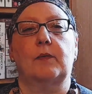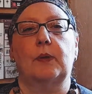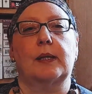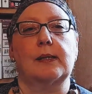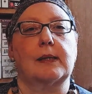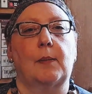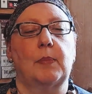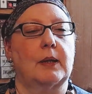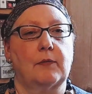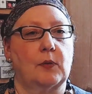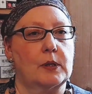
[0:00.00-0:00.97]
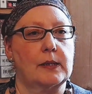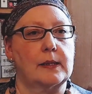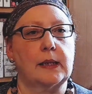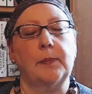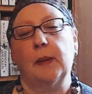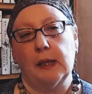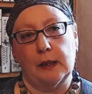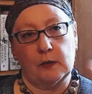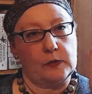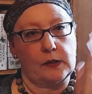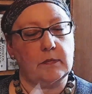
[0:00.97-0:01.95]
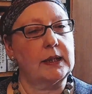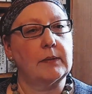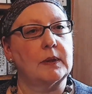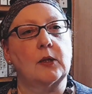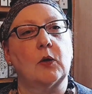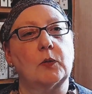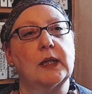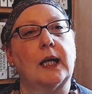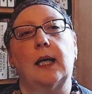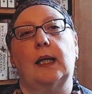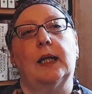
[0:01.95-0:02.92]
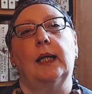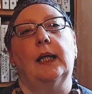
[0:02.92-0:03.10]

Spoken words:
for example, and falls asleep, your screen will go dark.